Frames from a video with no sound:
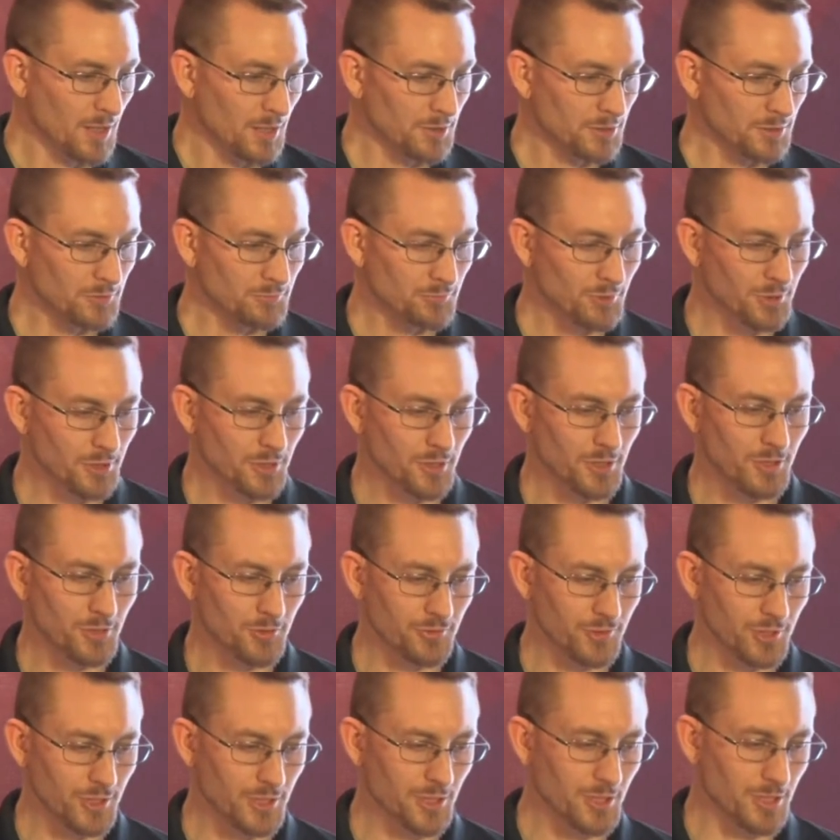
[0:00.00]
Then we're going to
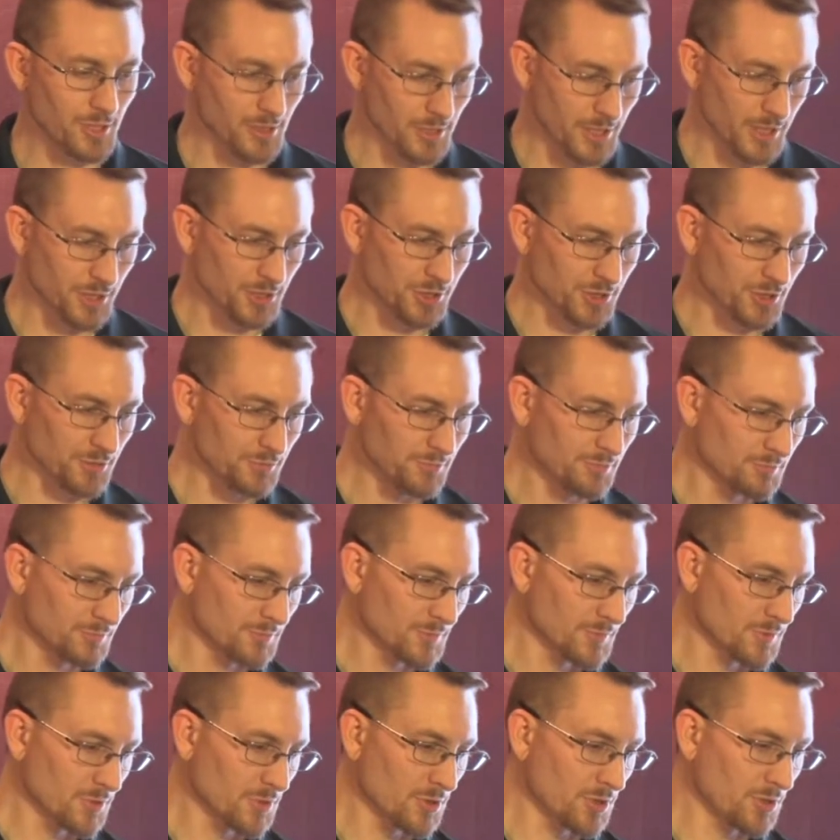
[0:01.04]
create a collection
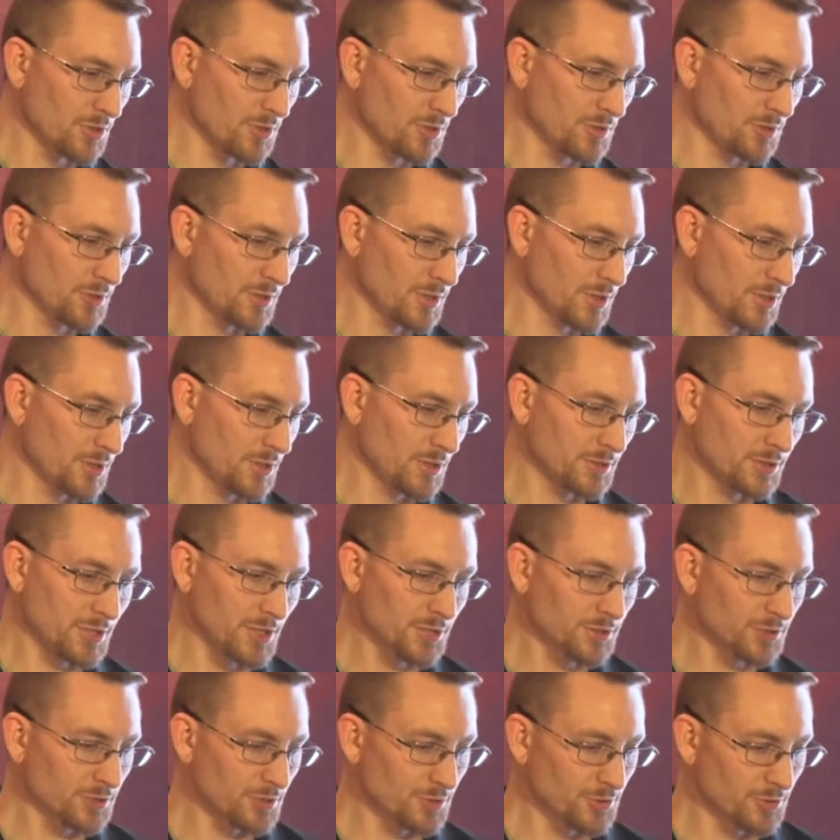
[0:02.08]
called
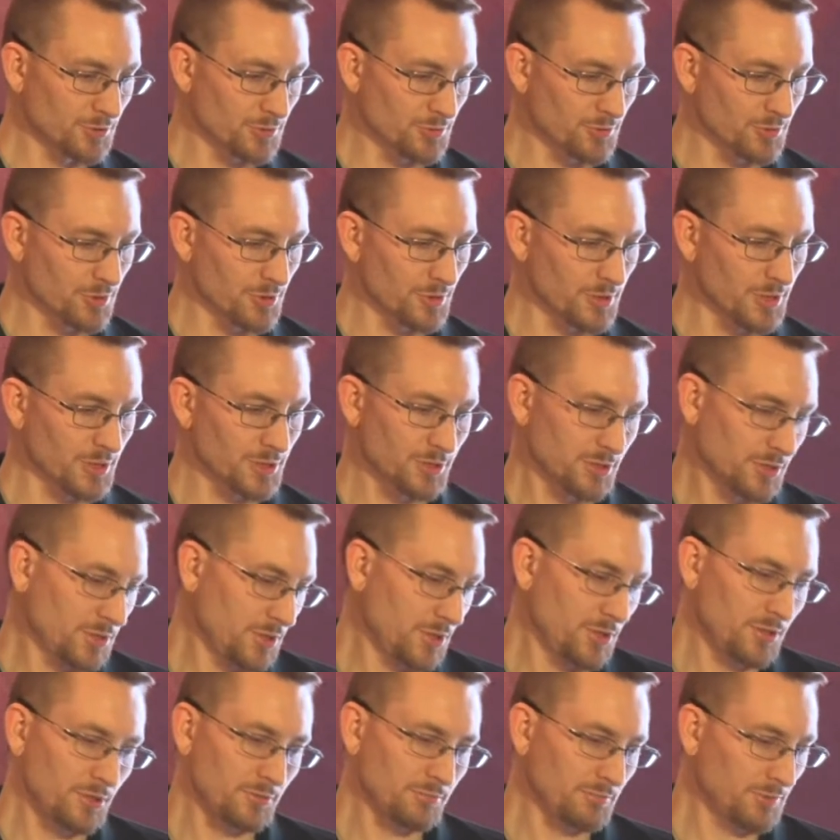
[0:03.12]
test_collection
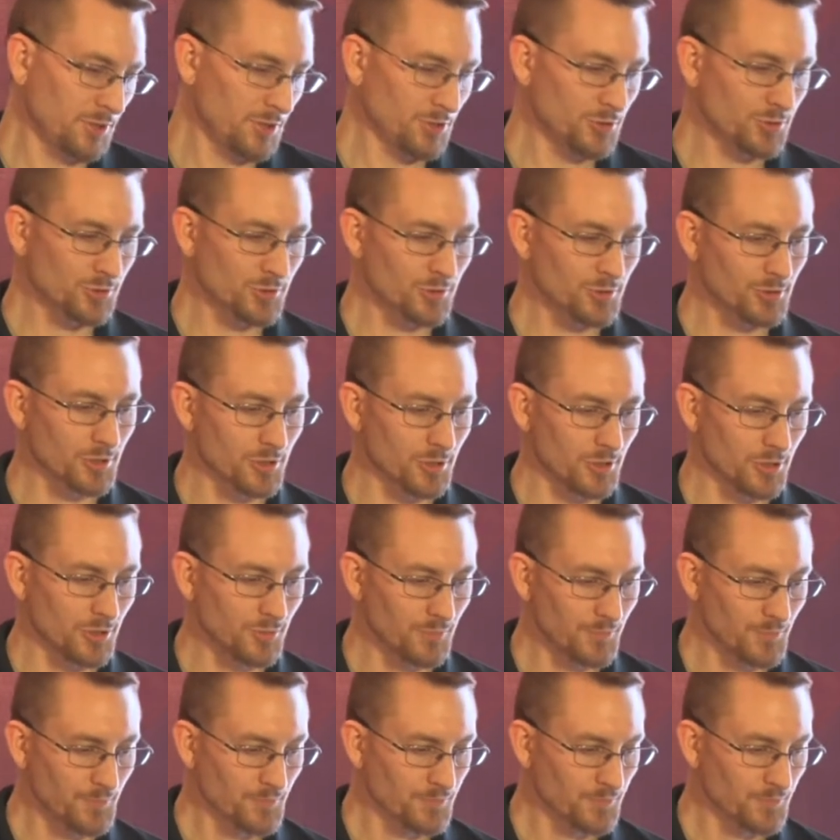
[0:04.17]
t_call.